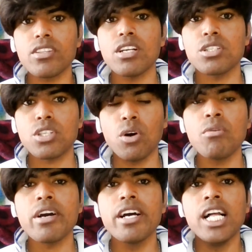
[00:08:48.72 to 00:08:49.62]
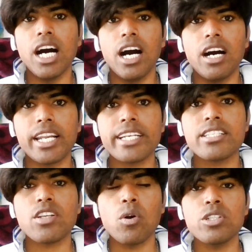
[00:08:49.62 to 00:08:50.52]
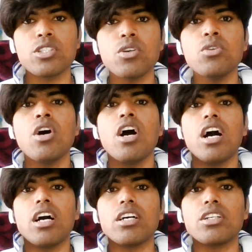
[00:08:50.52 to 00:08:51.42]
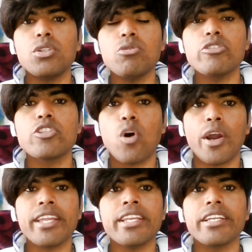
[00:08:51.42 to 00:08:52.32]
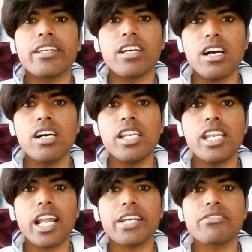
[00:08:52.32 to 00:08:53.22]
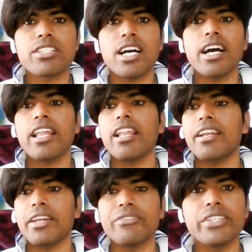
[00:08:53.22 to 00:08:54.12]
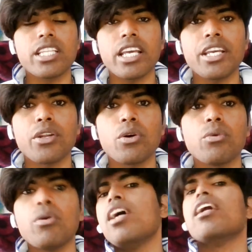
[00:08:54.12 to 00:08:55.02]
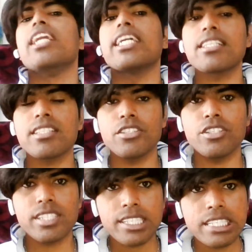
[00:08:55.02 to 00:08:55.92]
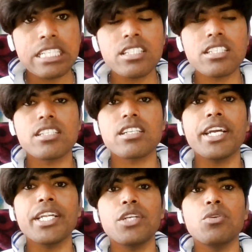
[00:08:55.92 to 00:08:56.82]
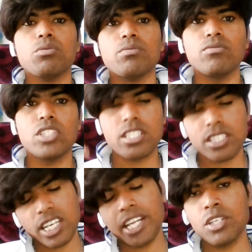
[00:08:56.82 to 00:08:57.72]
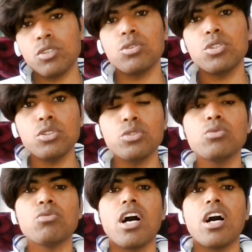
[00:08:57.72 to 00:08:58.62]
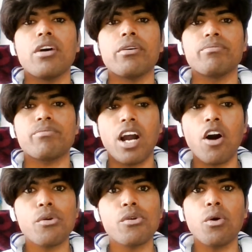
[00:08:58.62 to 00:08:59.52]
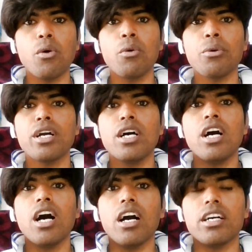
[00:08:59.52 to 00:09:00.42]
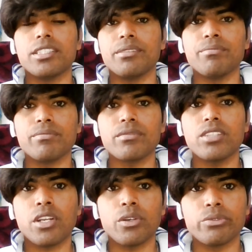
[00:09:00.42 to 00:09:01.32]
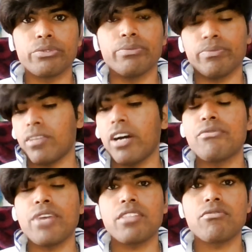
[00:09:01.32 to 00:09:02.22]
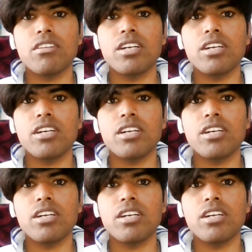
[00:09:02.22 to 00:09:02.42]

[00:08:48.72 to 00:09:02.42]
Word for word: so uh, let us also uh, do join in her lifestyle and everything you know let us just try to just try to do uh, our own um, you know uh, faithful